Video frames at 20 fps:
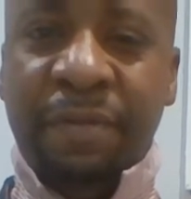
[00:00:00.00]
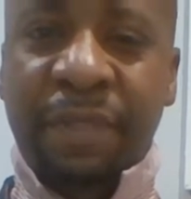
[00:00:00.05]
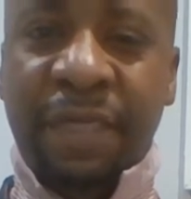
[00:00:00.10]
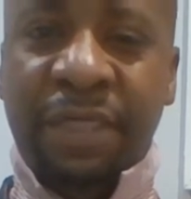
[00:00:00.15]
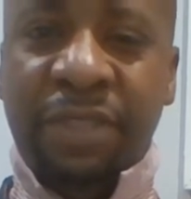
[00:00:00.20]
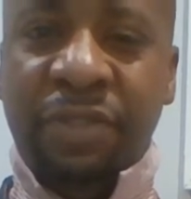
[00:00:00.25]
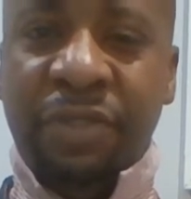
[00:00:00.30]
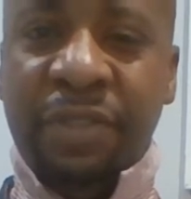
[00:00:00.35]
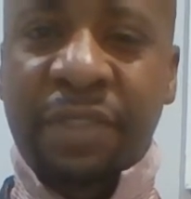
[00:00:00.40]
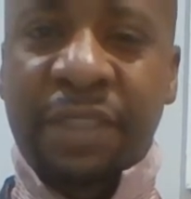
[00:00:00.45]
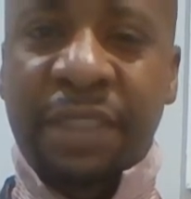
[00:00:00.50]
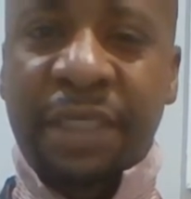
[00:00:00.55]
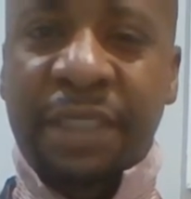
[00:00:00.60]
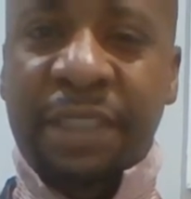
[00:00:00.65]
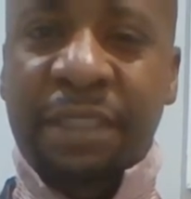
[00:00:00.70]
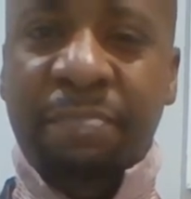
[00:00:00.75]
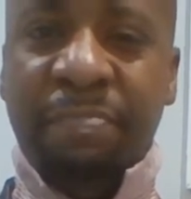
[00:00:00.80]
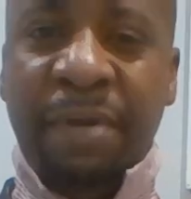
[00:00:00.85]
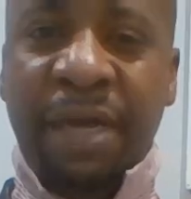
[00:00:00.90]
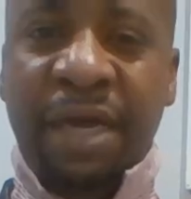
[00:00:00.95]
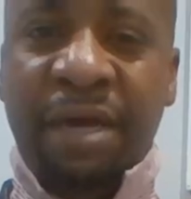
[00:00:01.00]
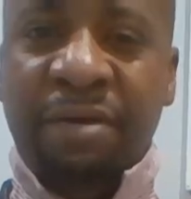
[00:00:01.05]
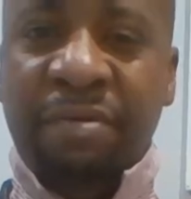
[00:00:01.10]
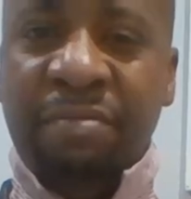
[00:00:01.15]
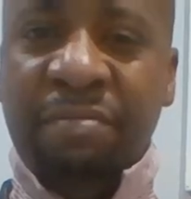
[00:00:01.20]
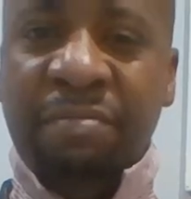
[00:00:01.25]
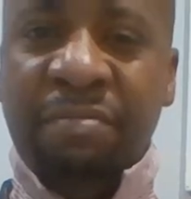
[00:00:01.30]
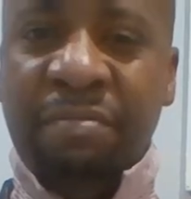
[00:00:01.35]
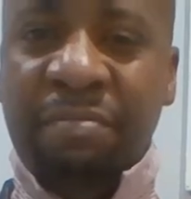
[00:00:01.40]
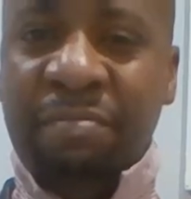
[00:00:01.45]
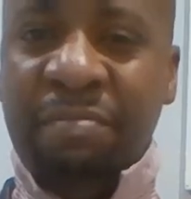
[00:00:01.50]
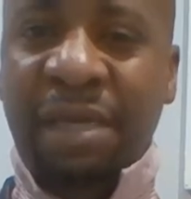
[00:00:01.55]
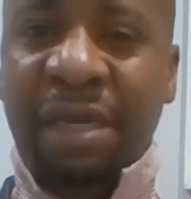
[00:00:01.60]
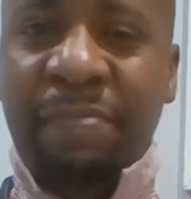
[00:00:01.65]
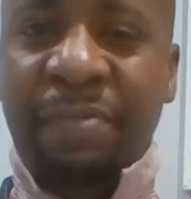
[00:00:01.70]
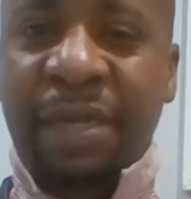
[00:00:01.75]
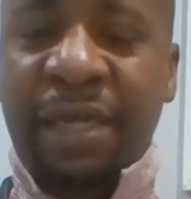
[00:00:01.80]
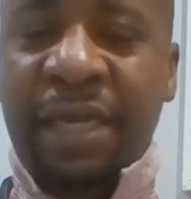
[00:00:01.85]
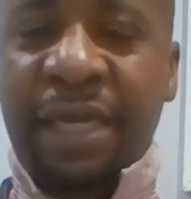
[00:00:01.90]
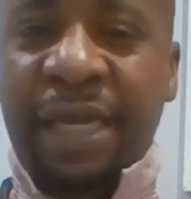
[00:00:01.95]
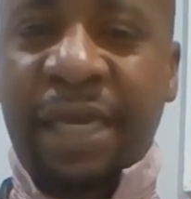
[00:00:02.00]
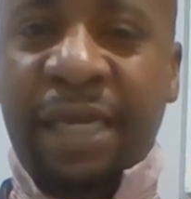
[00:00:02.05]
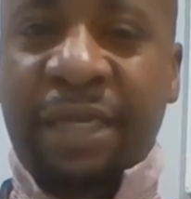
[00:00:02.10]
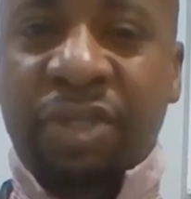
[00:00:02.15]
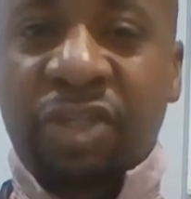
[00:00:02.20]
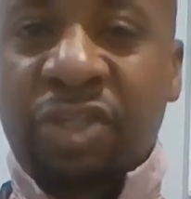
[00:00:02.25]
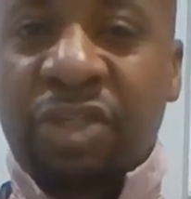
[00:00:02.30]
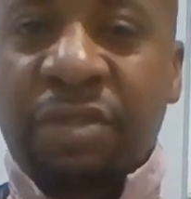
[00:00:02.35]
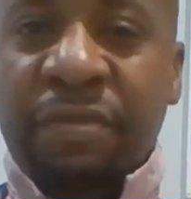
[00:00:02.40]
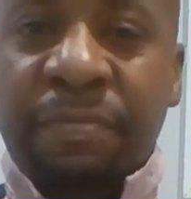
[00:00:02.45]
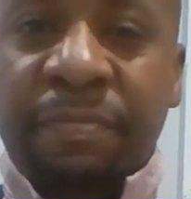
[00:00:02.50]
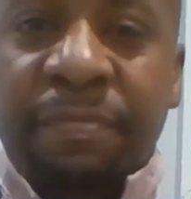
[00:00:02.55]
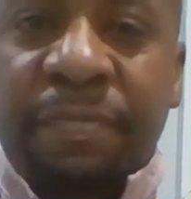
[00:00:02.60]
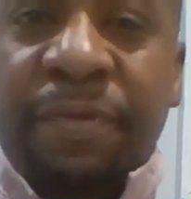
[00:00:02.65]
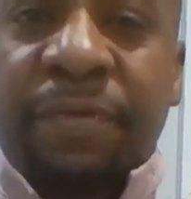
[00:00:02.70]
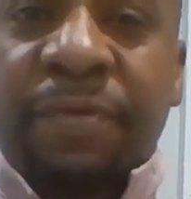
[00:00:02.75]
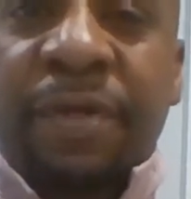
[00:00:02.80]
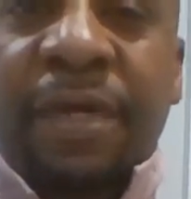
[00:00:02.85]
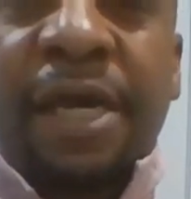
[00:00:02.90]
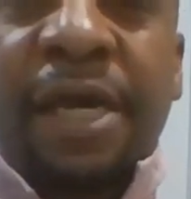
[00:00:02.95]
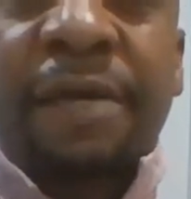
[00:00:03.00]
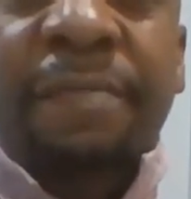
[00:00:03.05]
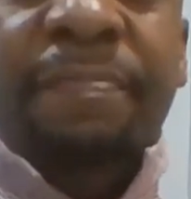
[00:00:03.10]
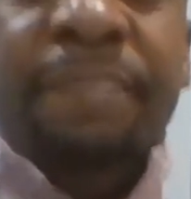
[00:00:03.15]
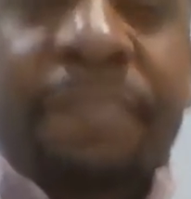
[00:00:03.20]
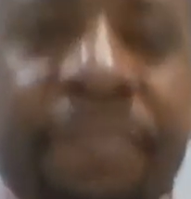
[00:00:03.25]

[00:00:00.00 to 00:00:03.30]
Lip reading: As you can see, it's about maybe an inch. Okay?